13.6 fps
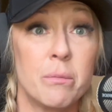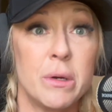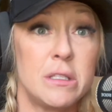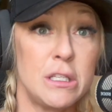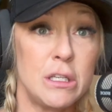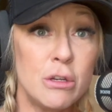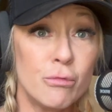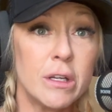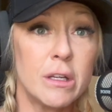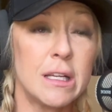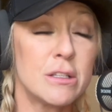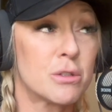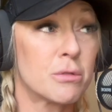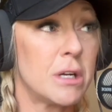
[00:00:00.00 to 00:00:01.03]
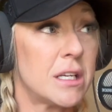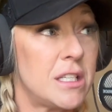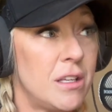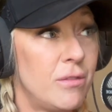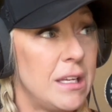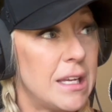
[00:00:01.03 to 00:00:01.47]
But do you realize
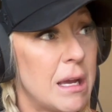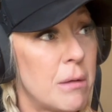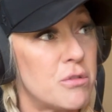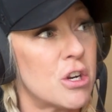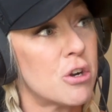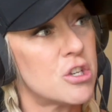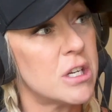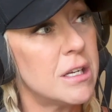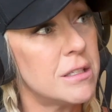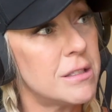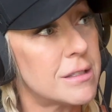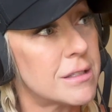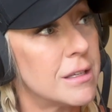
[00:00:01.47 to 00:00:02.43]
DirecTV kept charging us?